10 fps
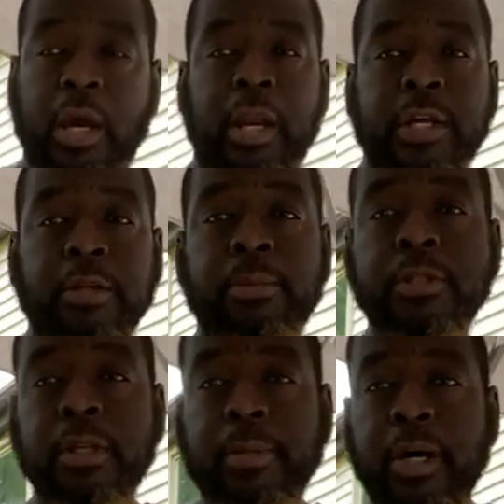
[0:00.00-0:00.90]
And as a
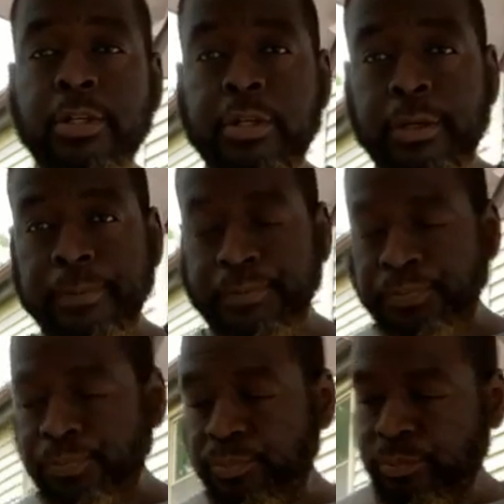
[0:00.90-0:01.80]
Muslim hunter,
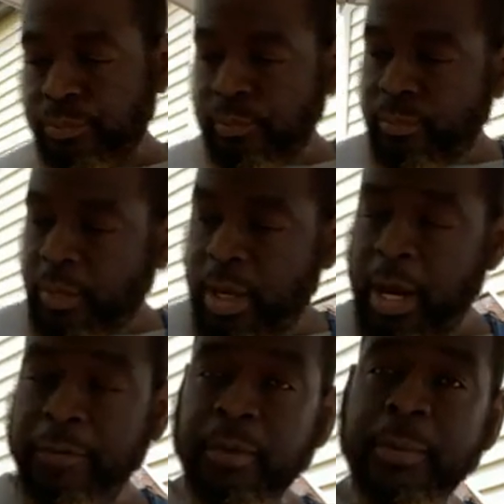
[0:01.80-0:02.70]

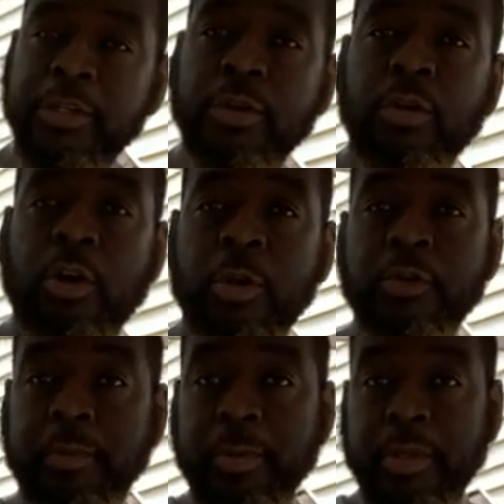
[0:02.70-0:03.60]
I have to make sure to
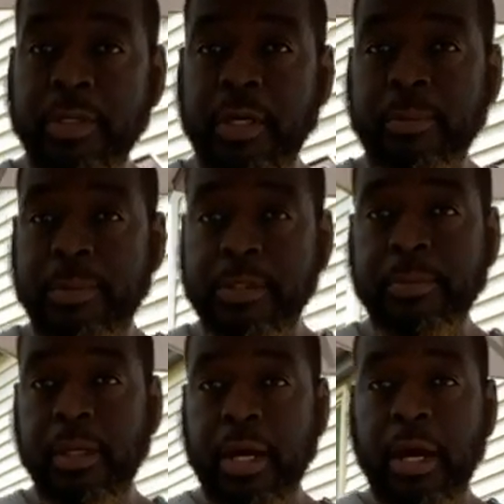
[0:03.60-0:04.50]
always remember to say
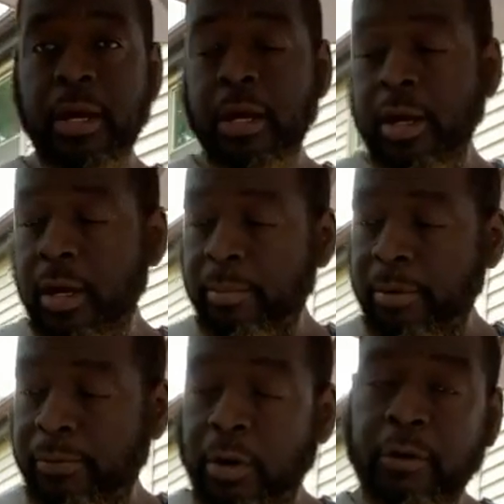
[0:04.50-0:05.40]
Bismillah
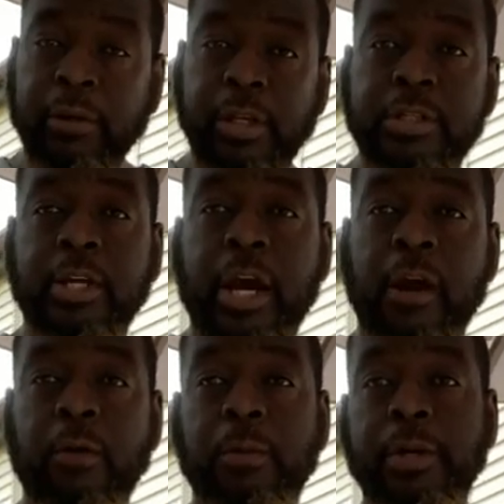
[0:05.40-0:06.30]
before I release the
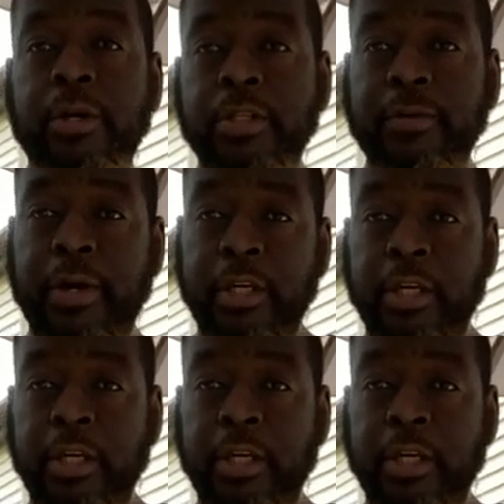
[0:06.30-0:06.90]
arrow, because if I